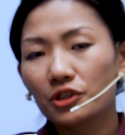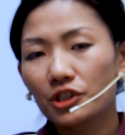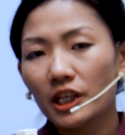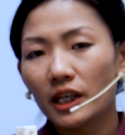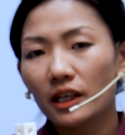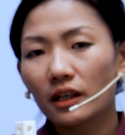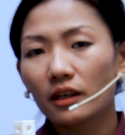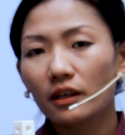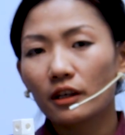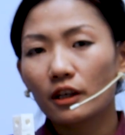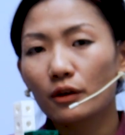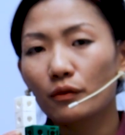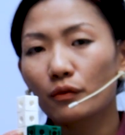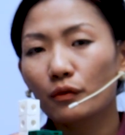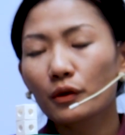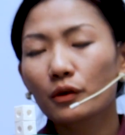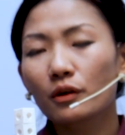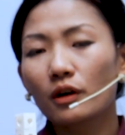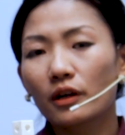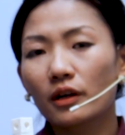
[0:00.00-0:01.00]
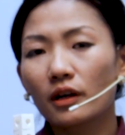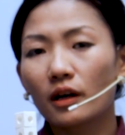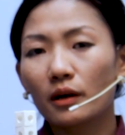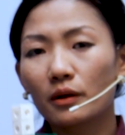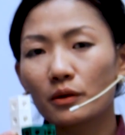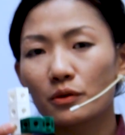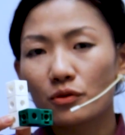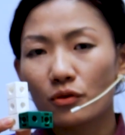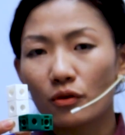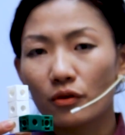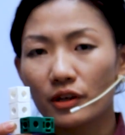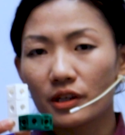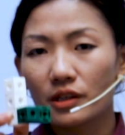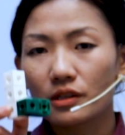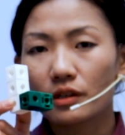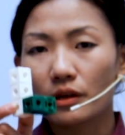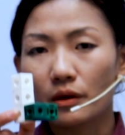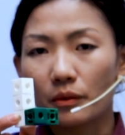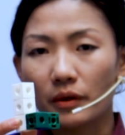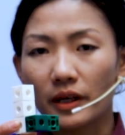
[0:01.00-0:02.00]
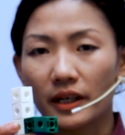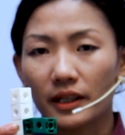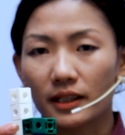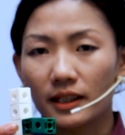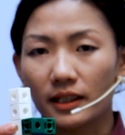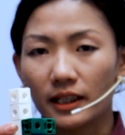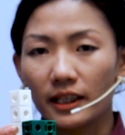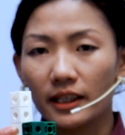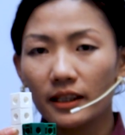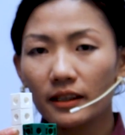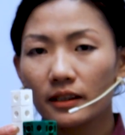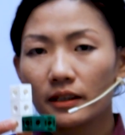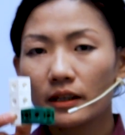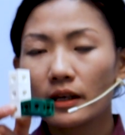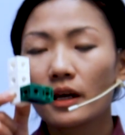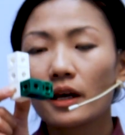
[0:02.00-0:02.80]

check if we got our drawings correctly,